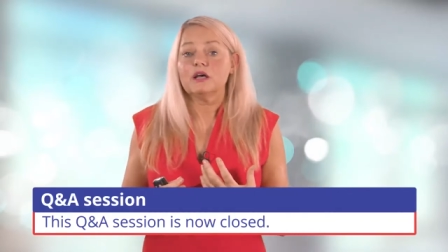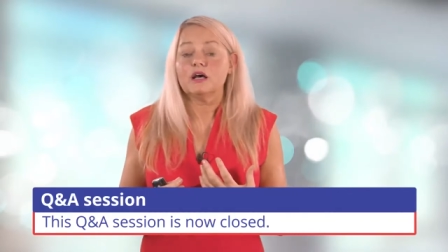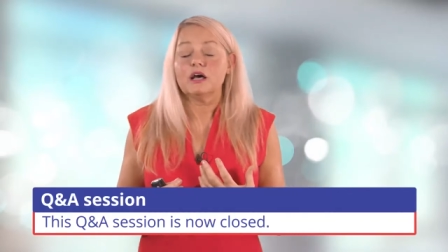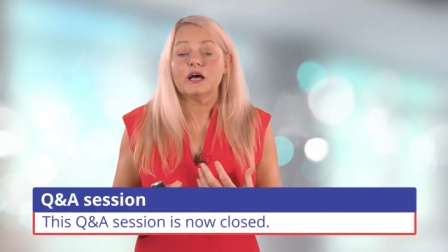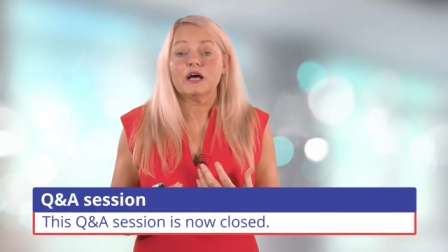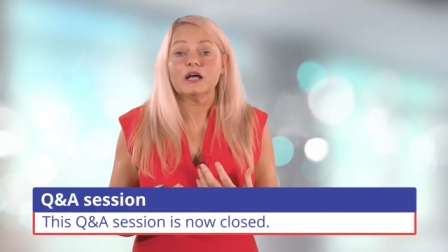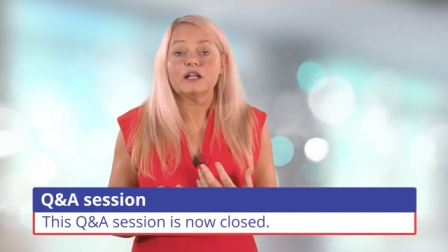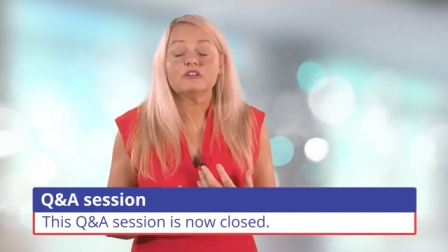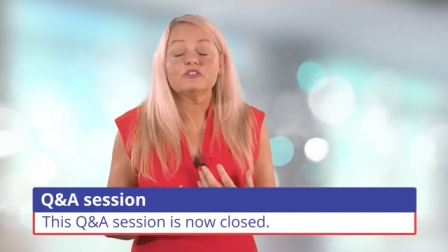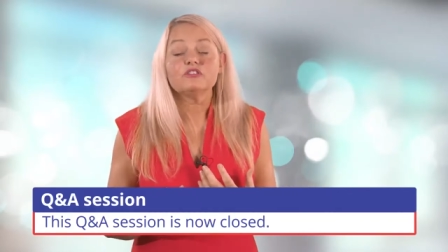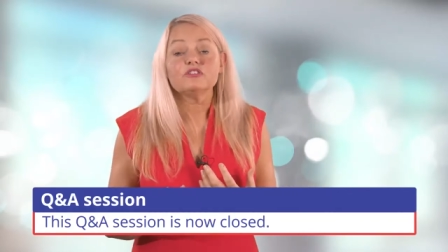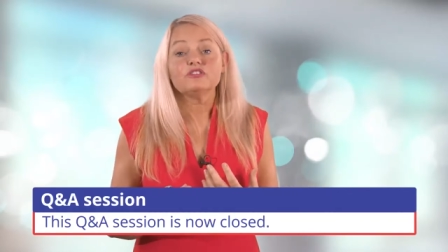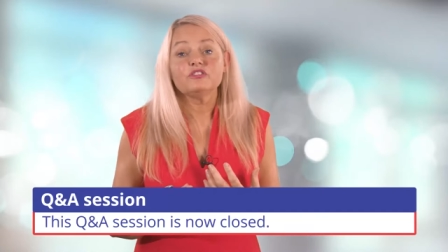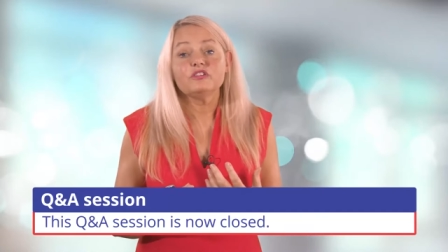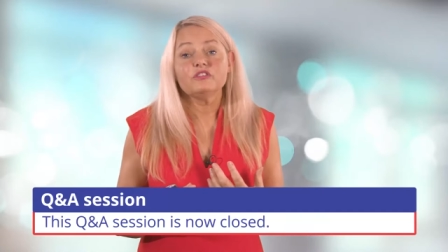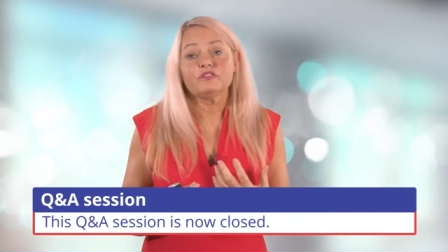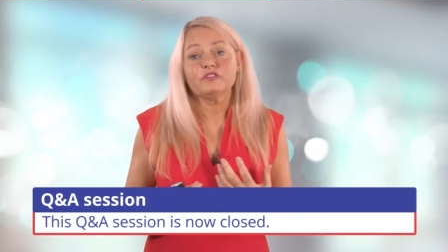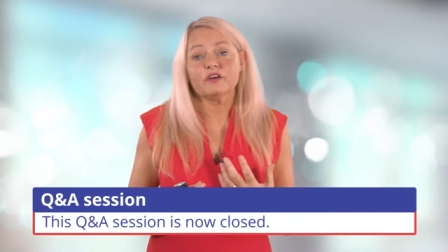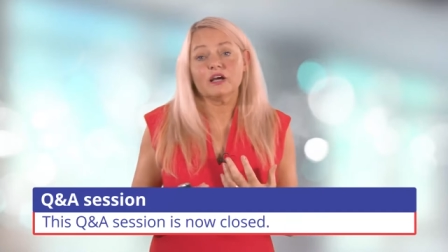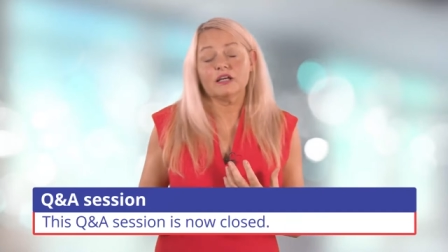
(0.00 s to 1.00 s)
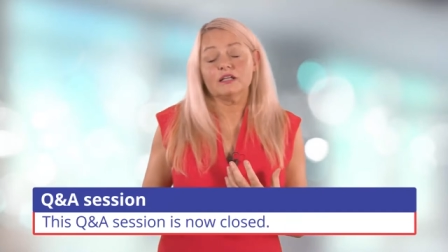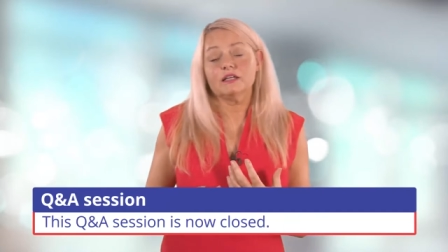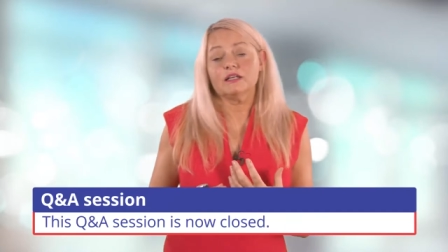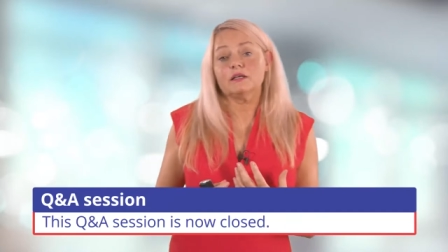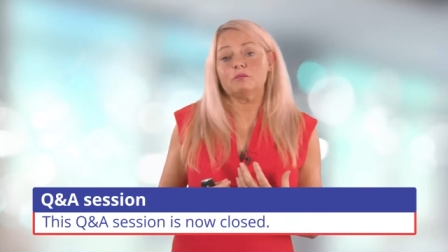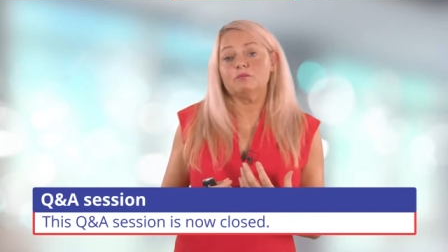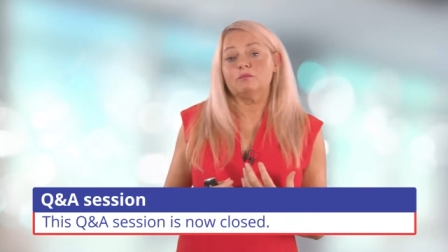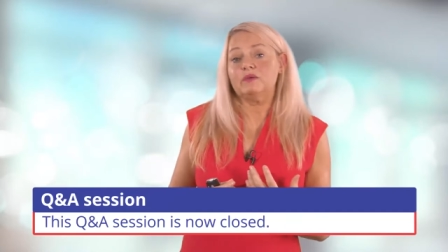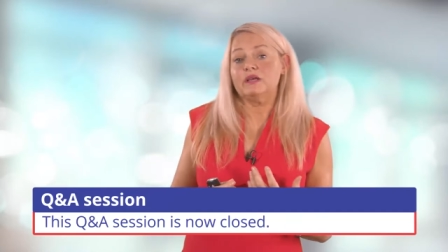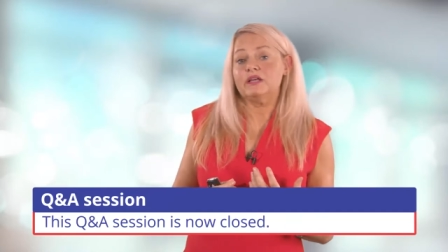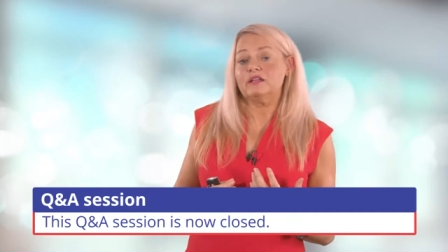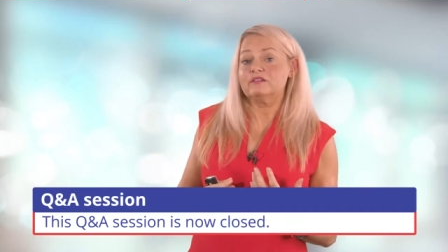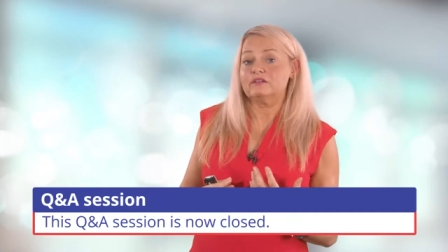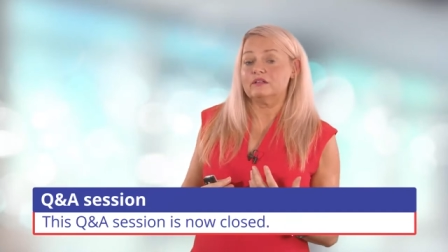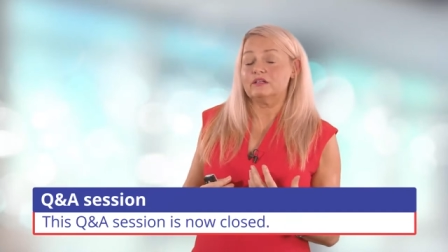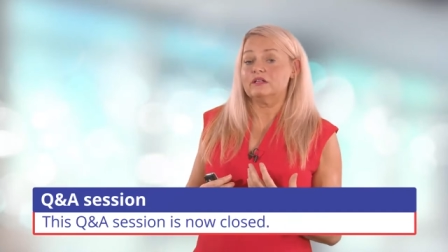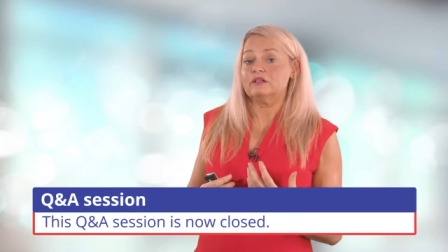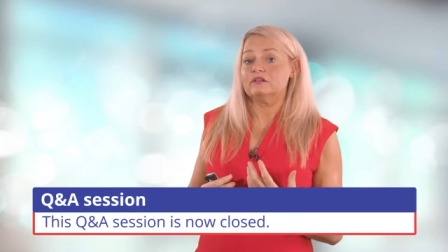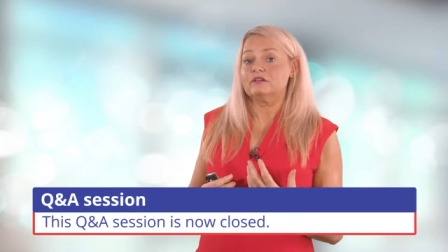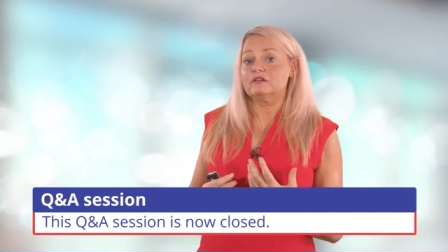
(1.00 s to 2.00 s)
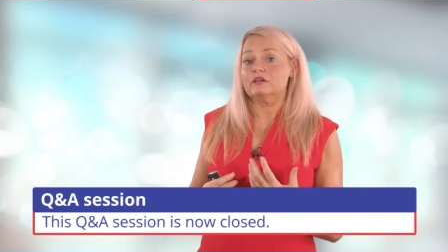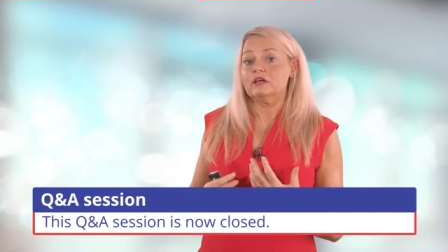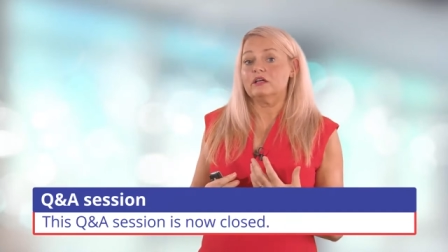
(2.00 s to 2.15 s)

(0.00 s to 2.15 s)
And she finally admitted,